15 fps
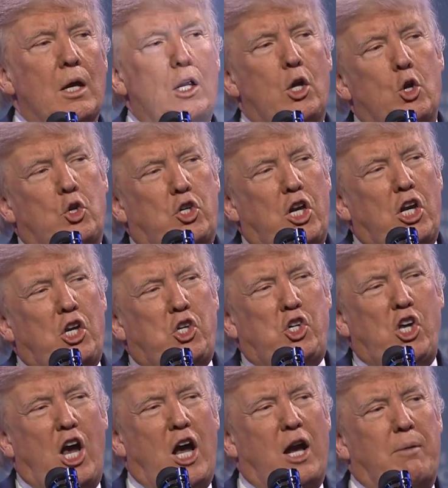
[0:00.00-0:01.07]
You teach
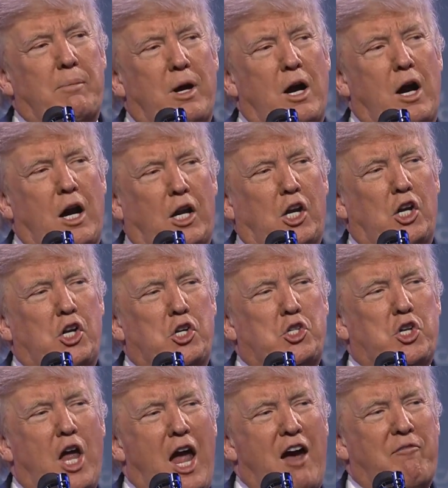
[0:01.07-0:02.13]
young Americans
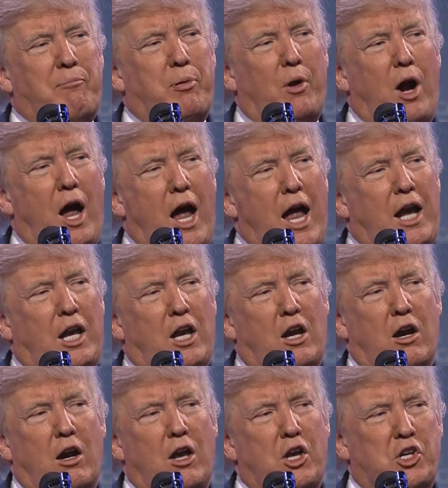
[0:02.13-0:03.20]
to have pride in
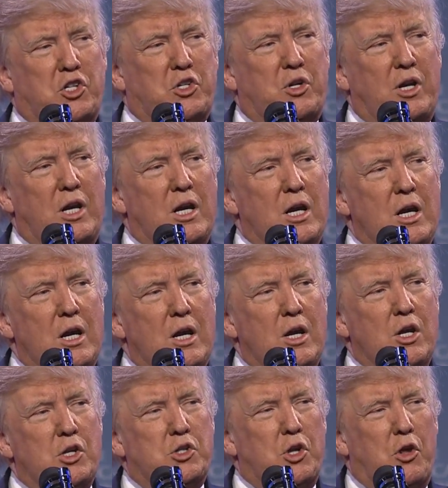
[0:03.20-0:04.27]
our history
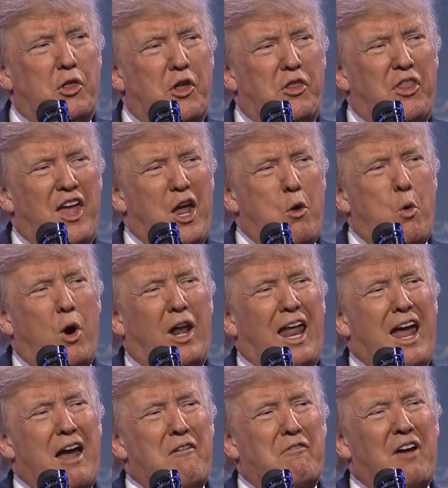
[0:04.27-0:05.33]
so that they will
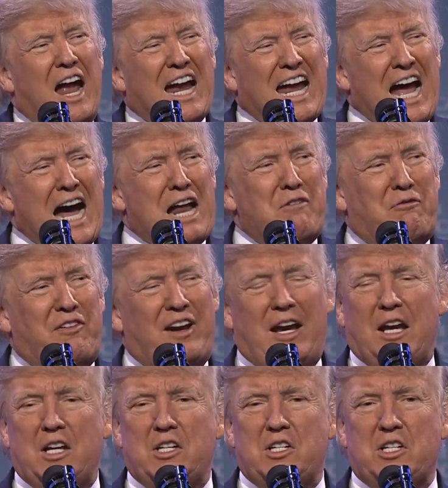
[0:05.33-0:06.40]
have
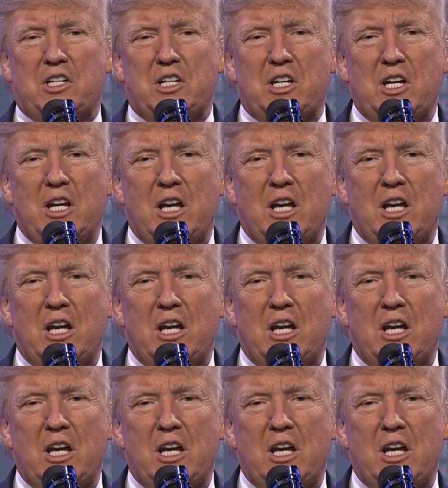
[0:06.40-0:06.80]
confidence